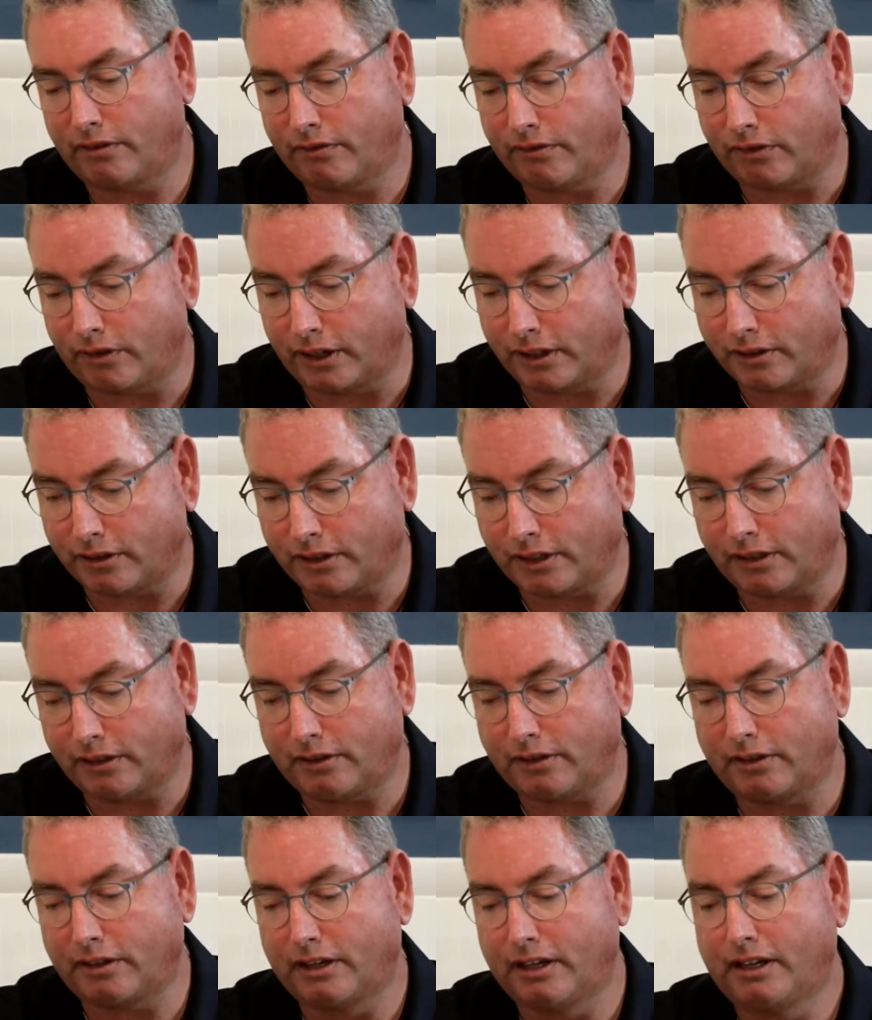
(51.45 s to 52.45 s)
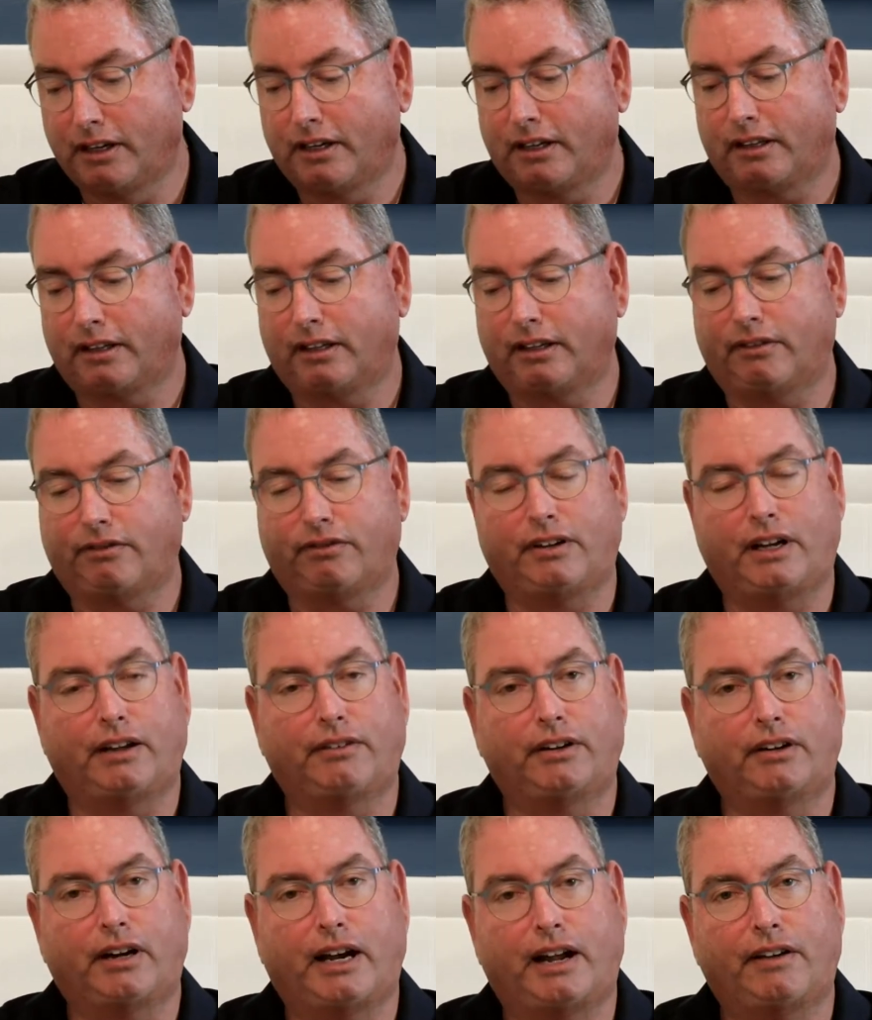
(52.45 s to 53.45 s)
For instance, the
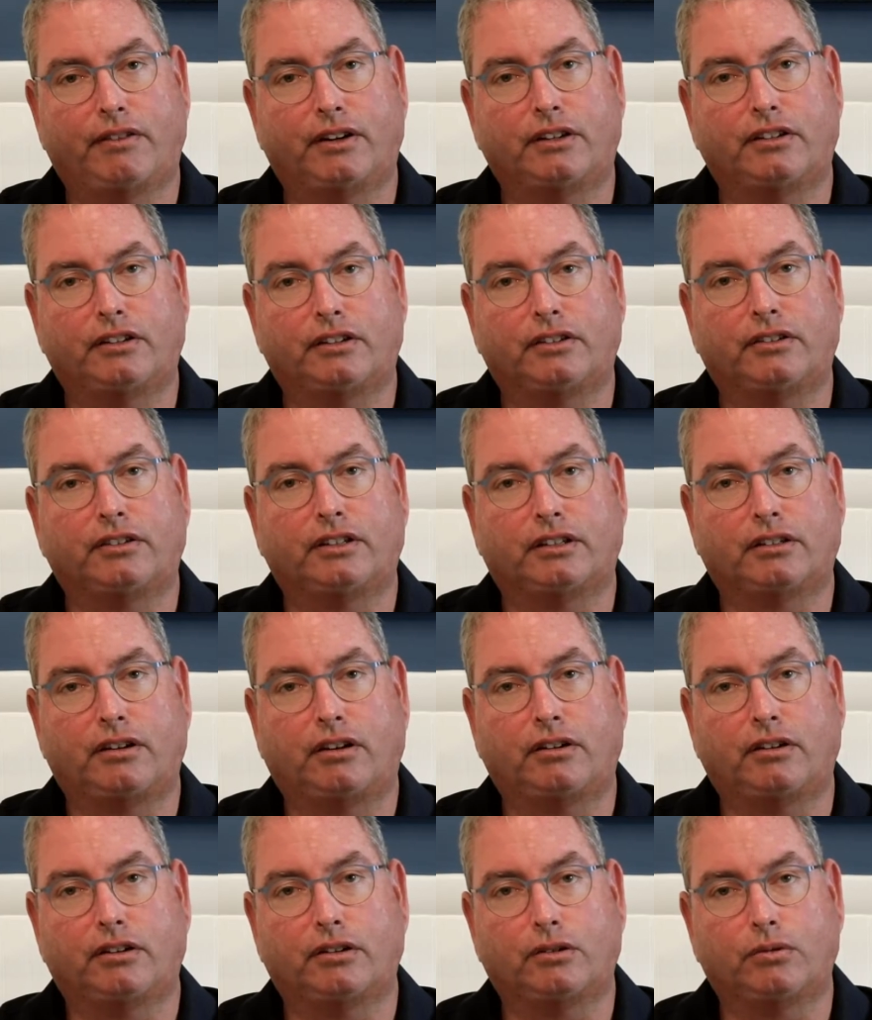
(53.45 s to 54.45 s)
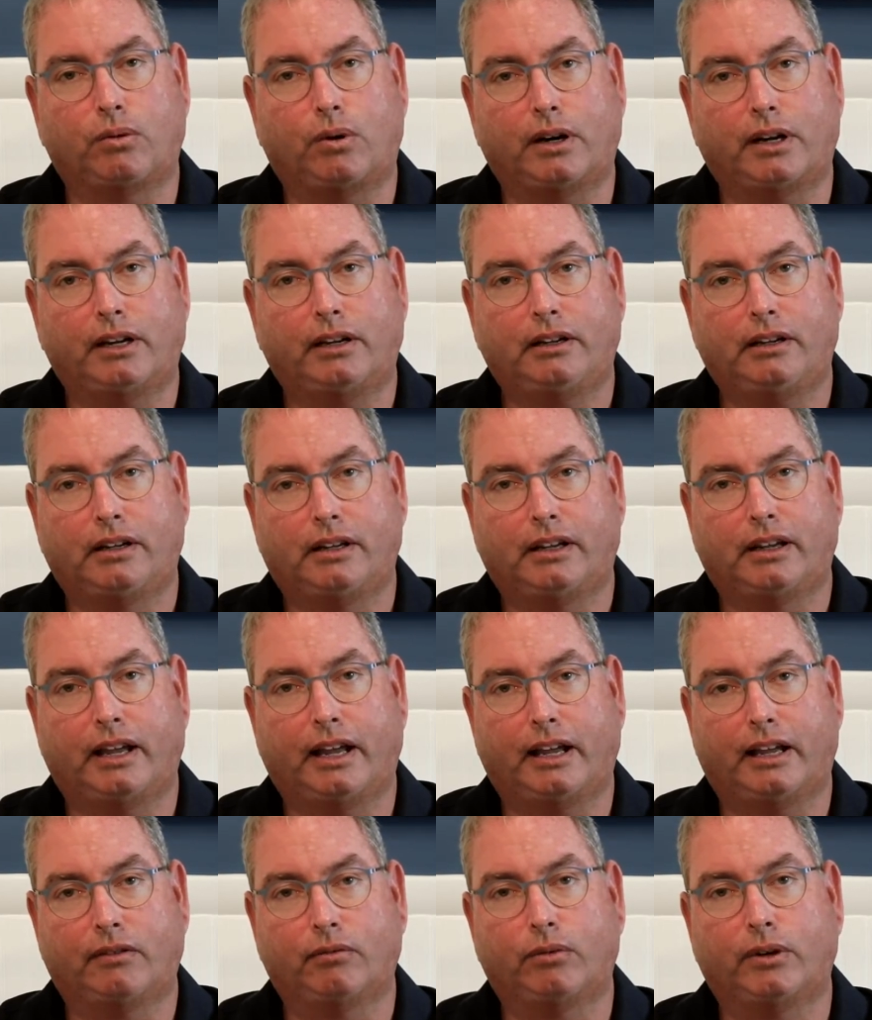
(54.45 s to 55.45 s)
five-year average is 620,
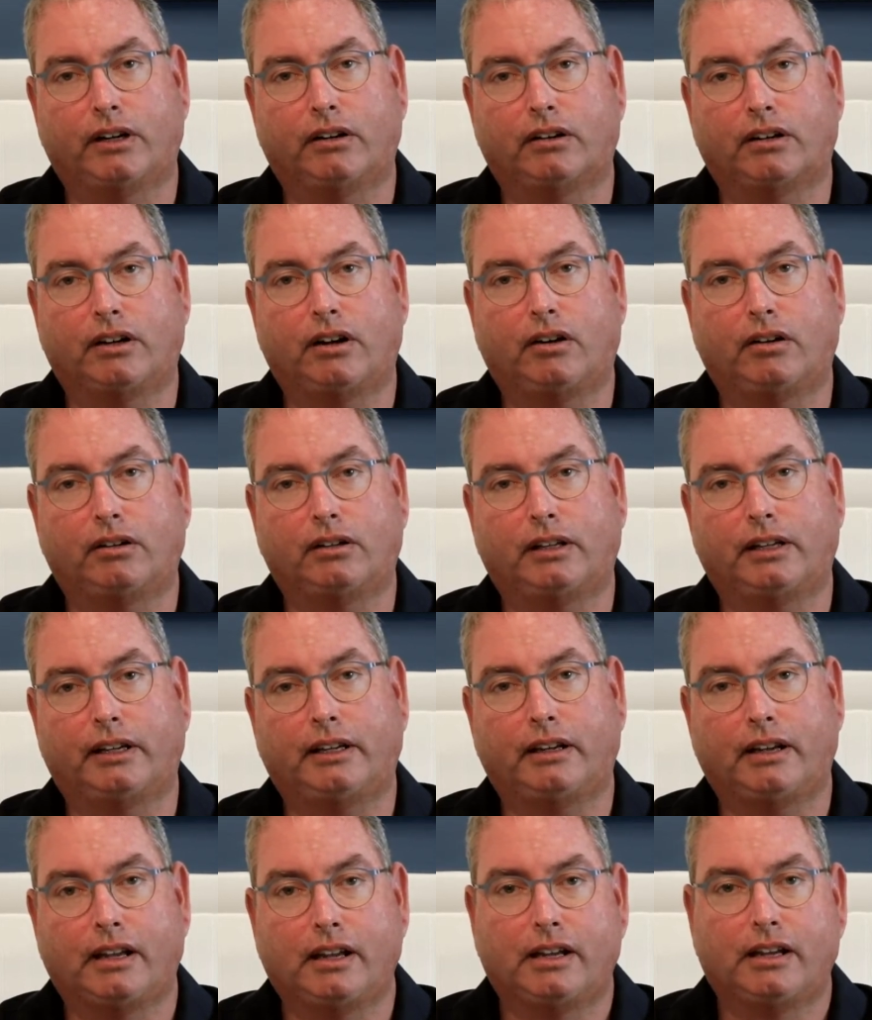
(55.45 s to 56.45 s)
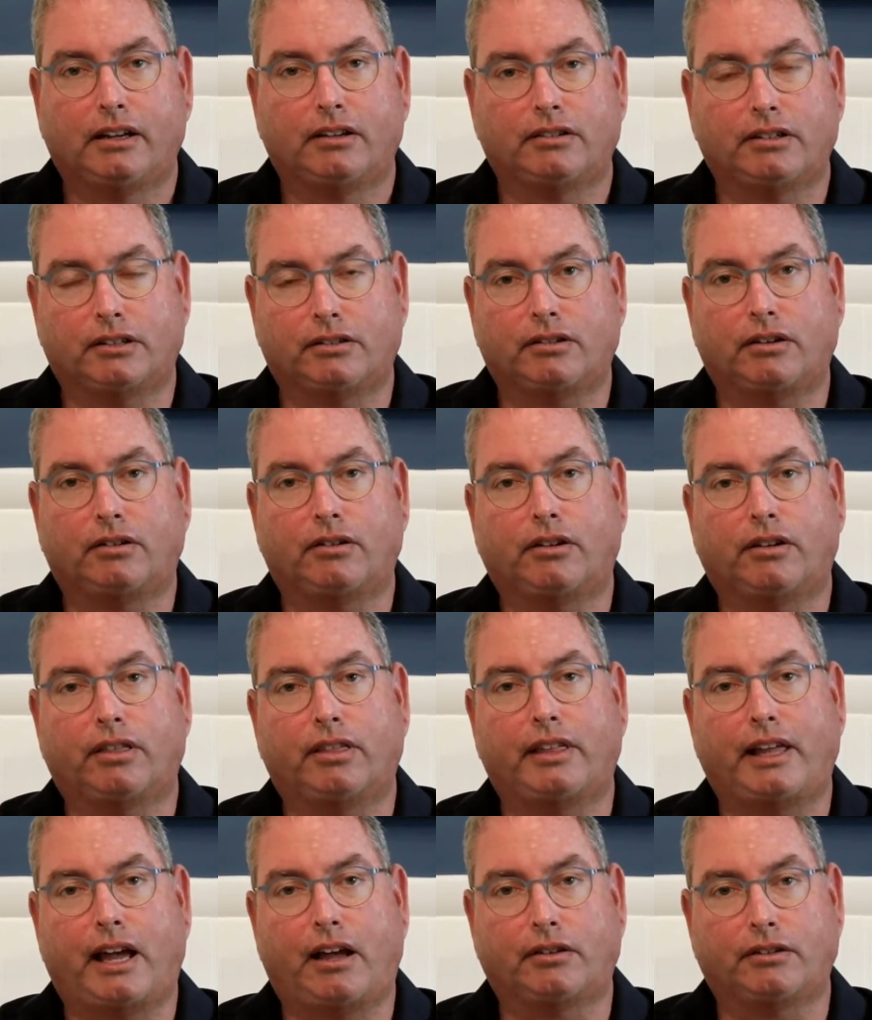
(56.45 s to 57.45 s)
and we are currently just under
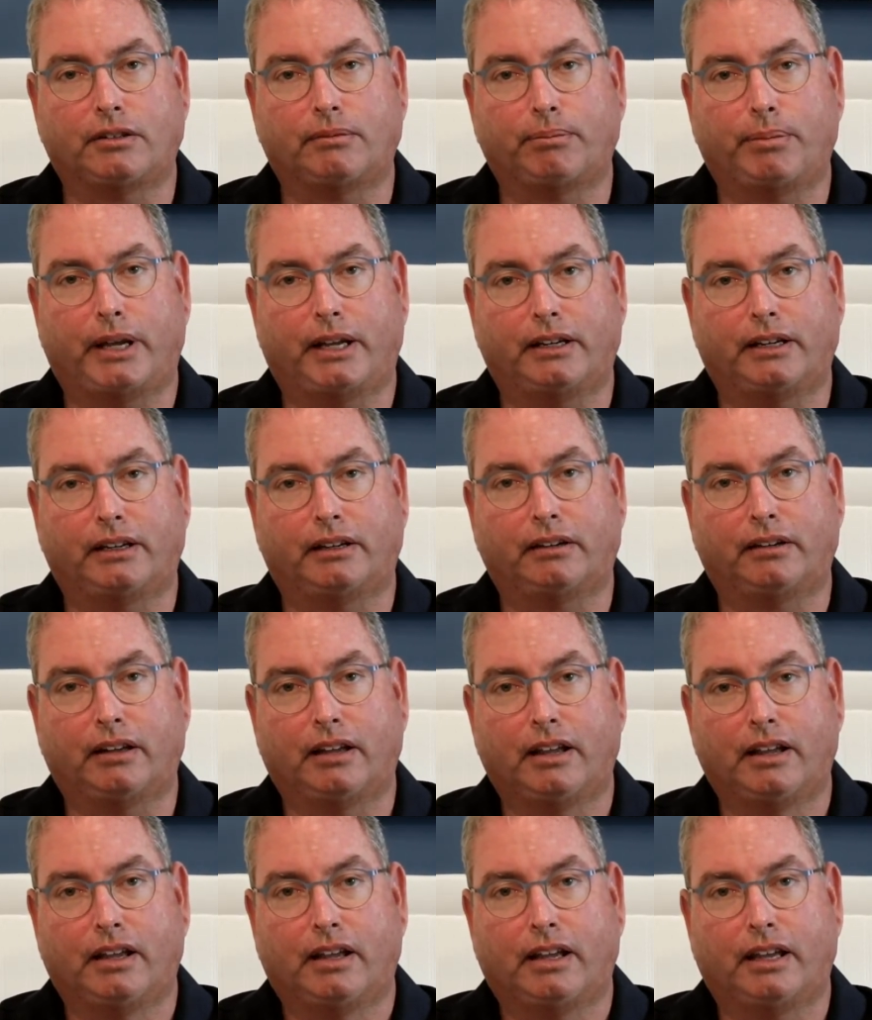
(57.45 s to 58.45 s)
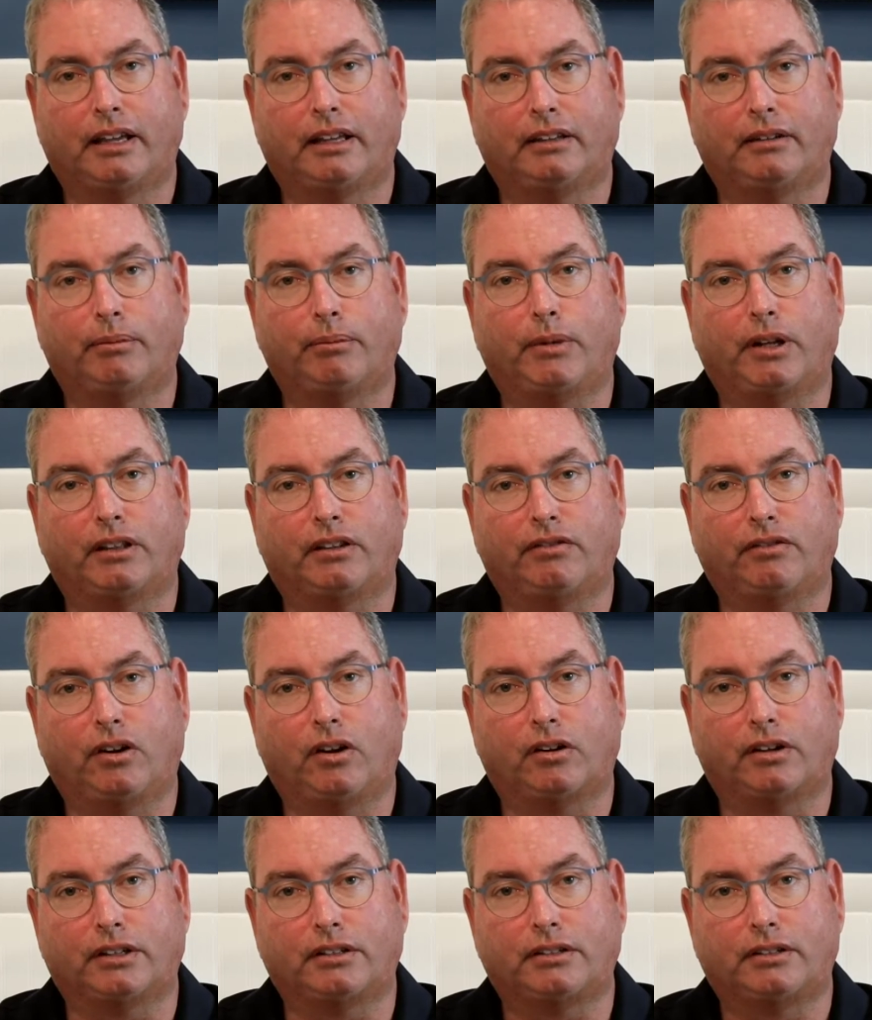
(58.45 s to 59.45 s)
1,000 pending in the month of
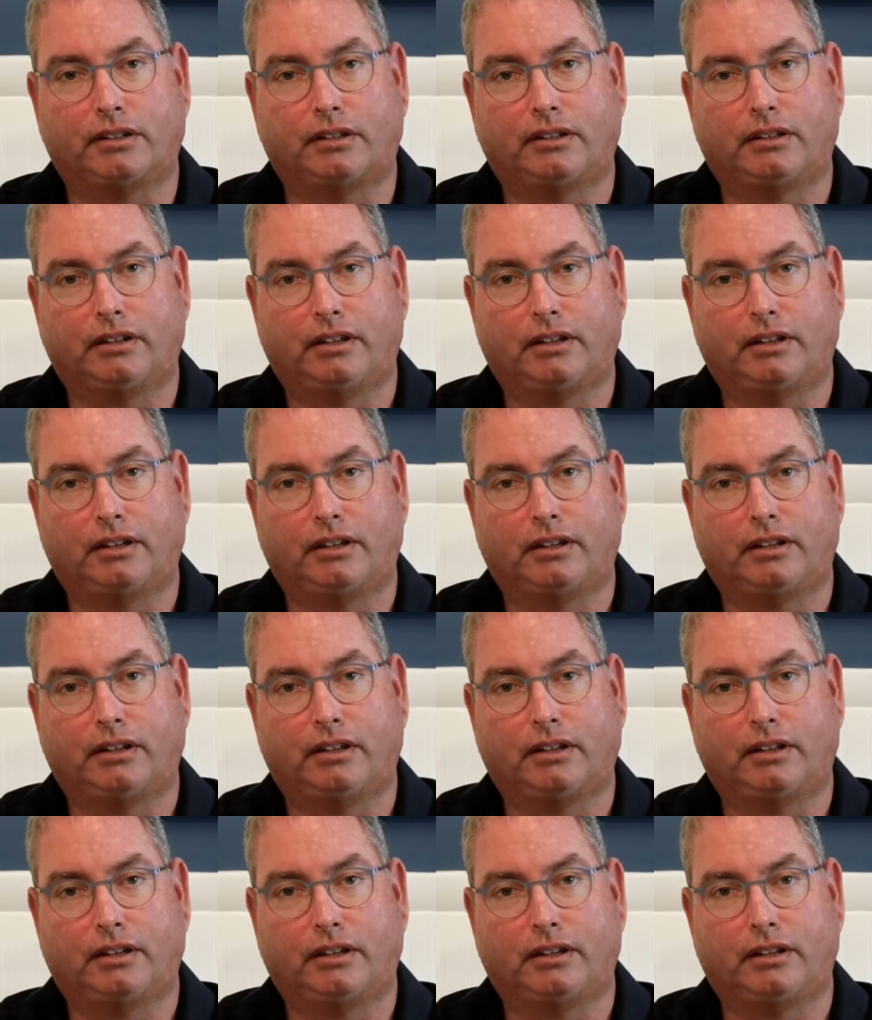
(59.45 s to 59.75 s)
August.